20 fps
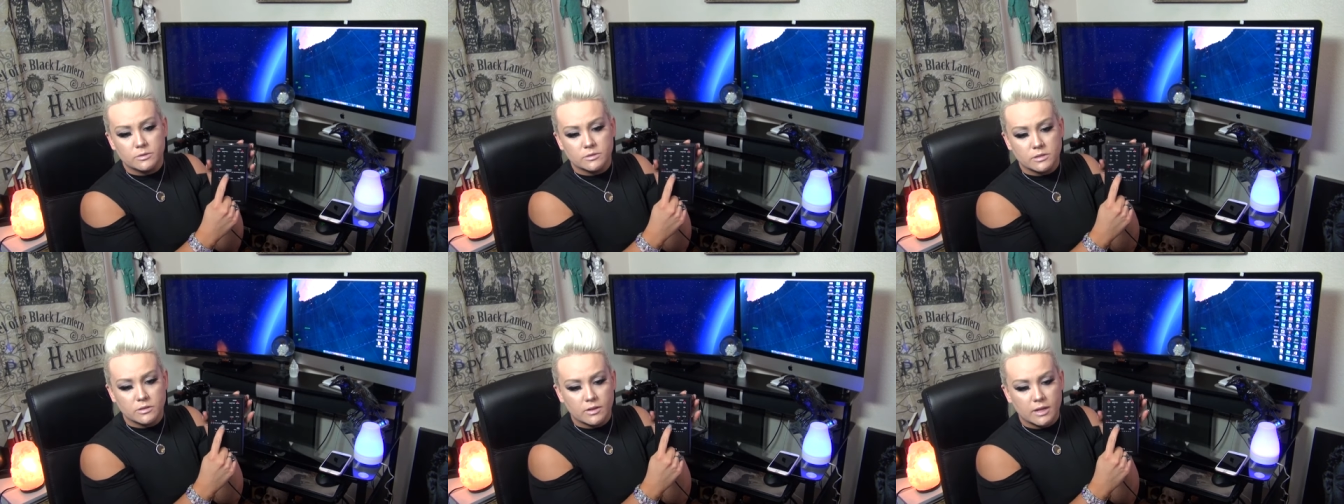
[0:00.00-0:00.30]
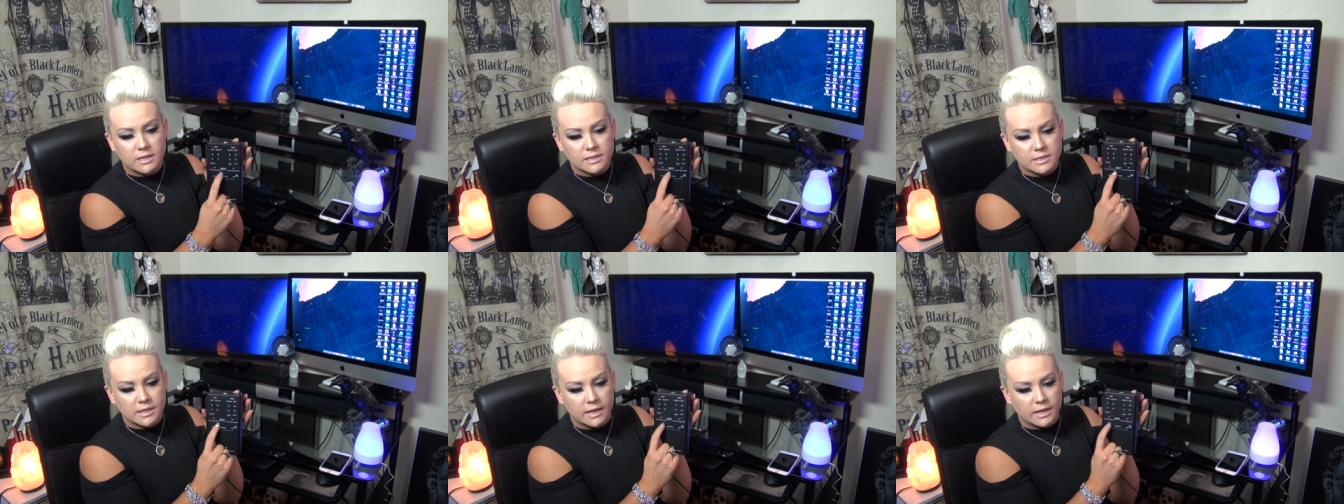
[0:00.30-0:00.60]
so
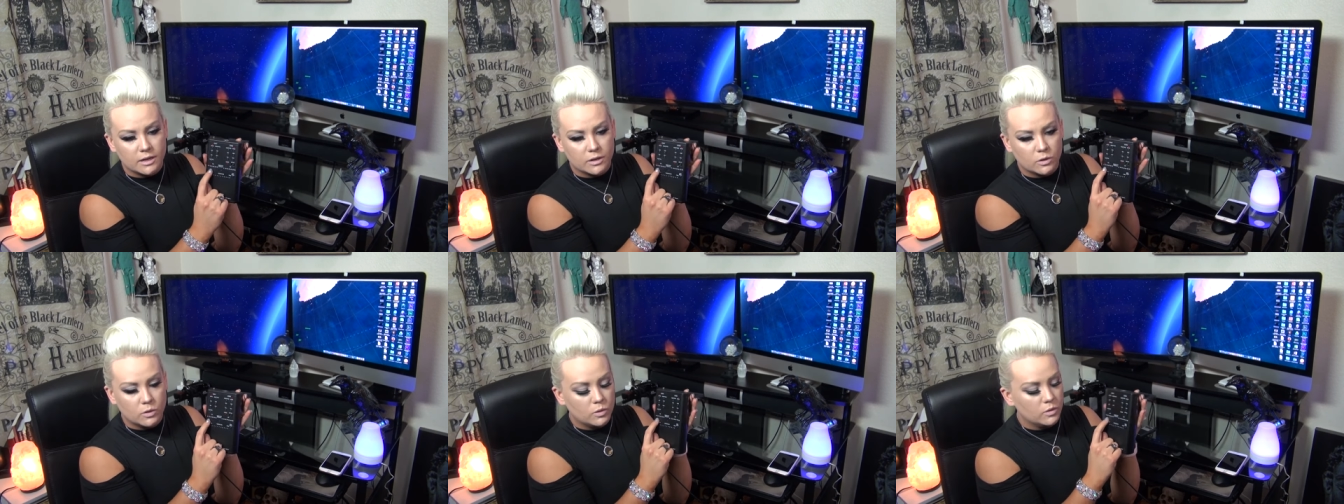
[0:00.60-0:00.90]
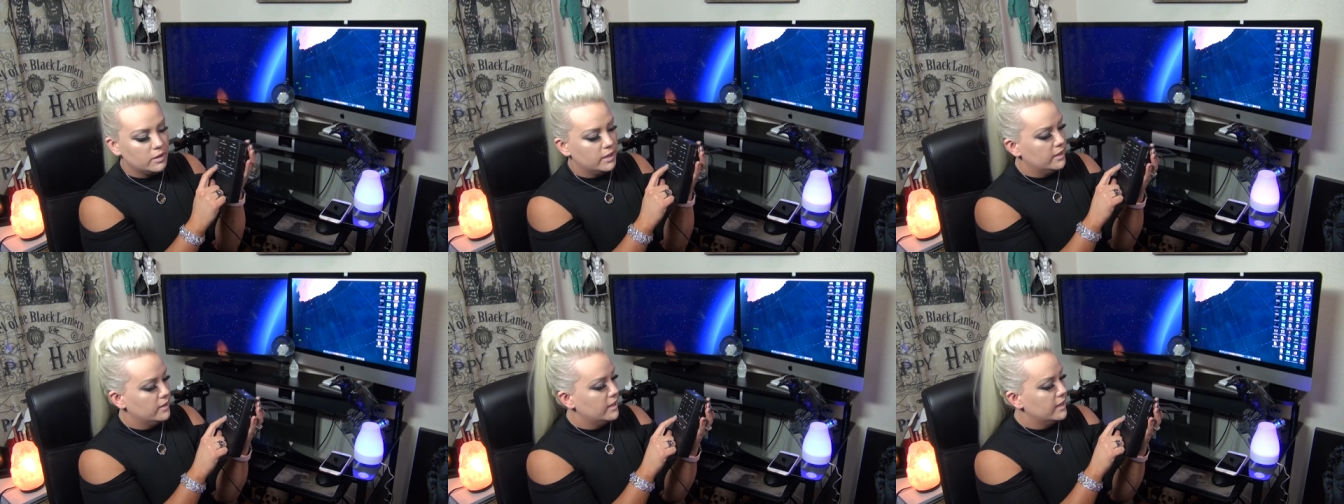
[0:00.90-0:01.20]
that's kind of cool.
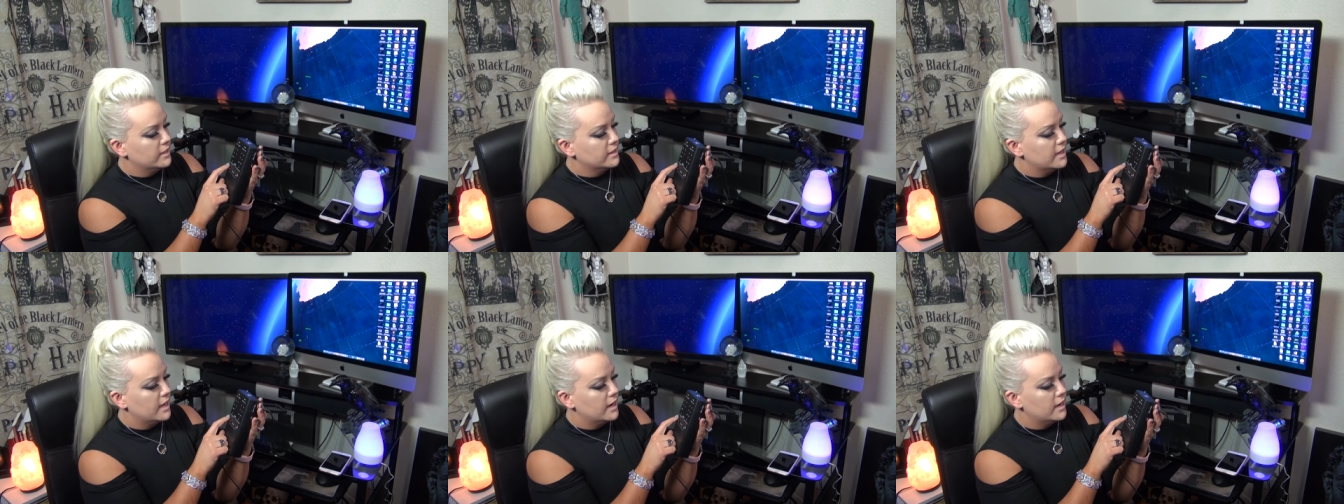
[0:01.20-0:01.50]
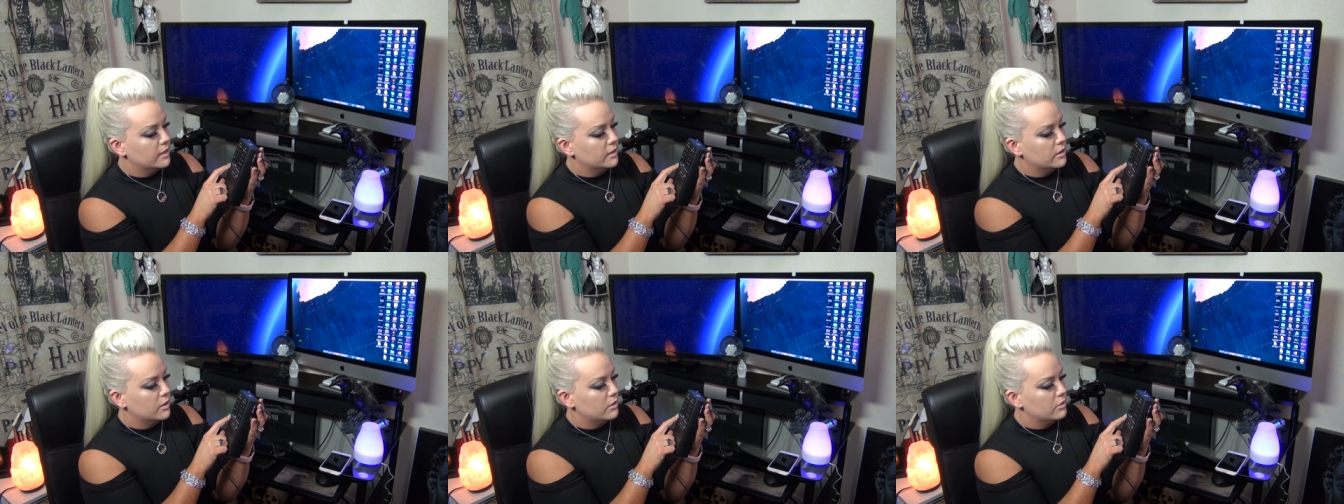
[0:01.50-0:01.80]
I like
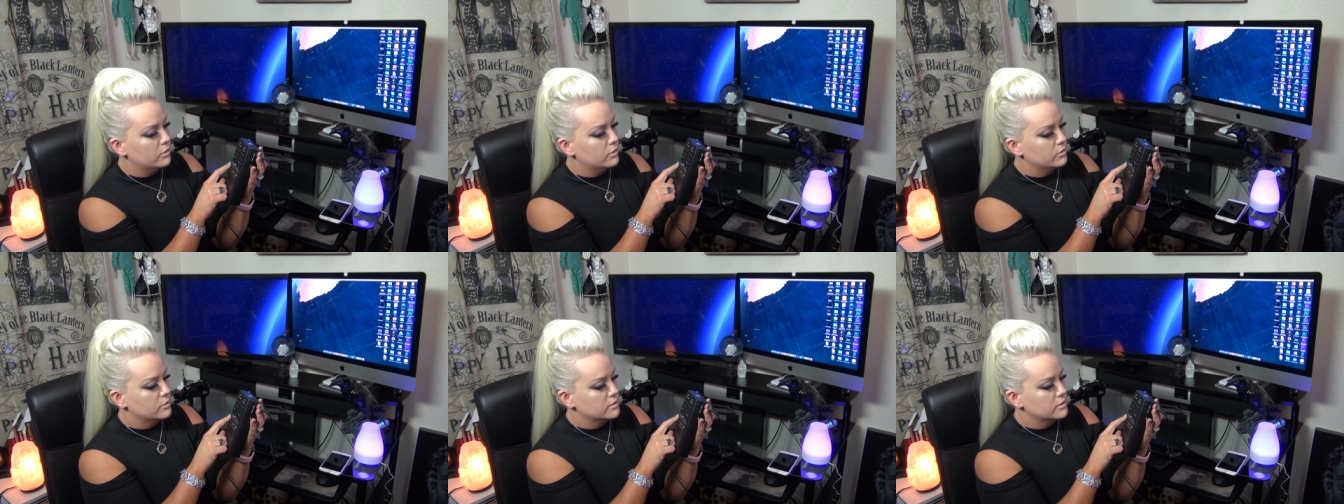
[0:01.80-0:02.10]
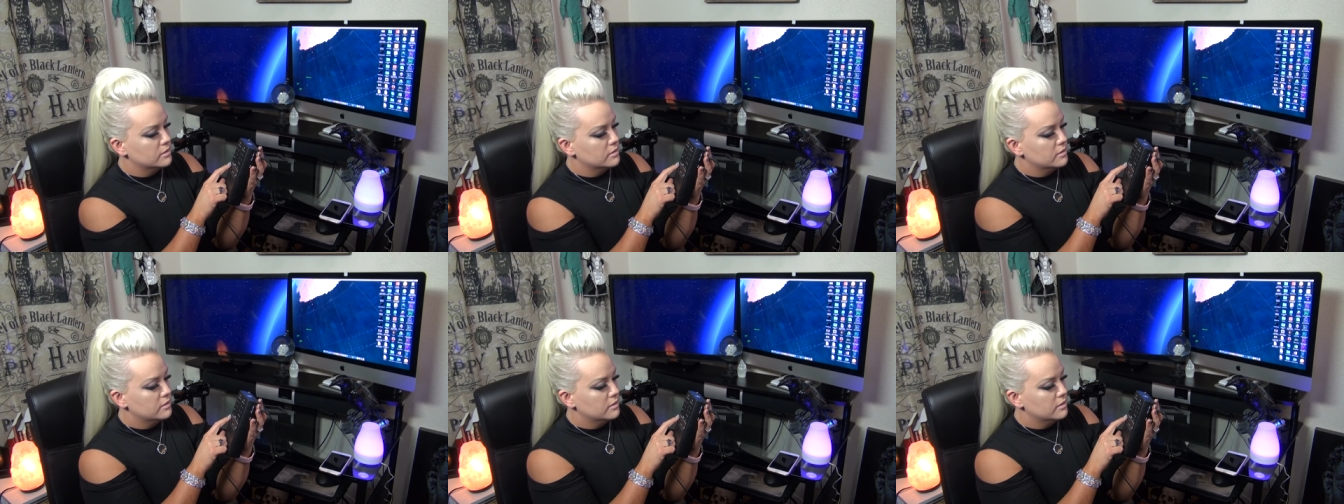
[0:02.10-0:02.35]
that. It goes,